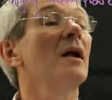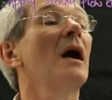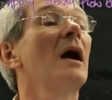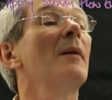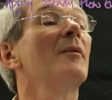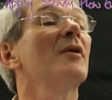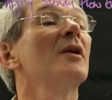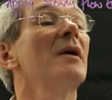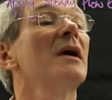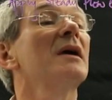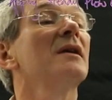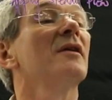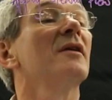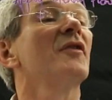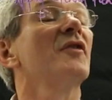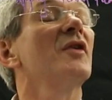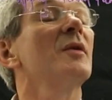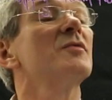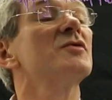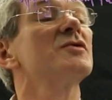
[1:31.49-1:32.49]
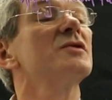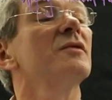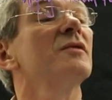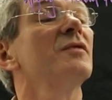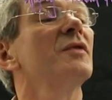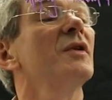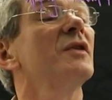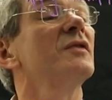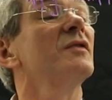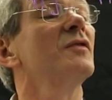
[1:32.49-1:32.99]
going to make an assumption
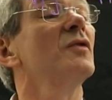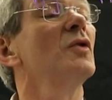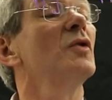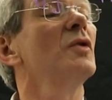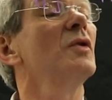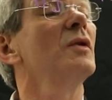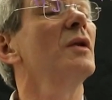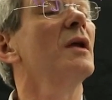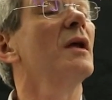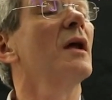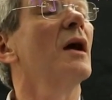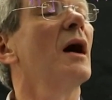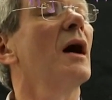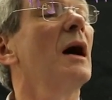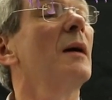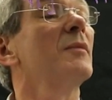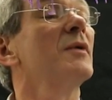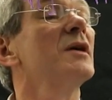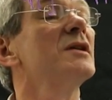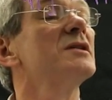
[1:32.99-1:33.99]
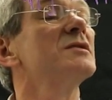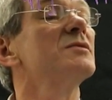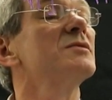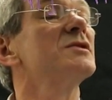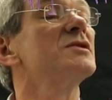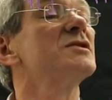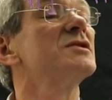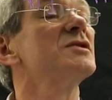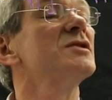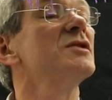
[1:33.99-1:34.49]
first of all. I'm going to
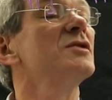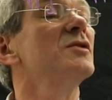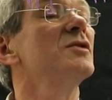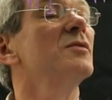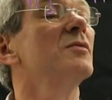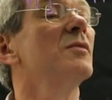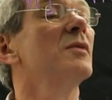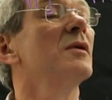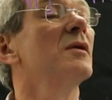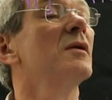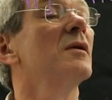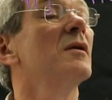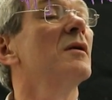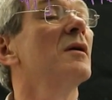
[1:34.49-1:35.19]
assume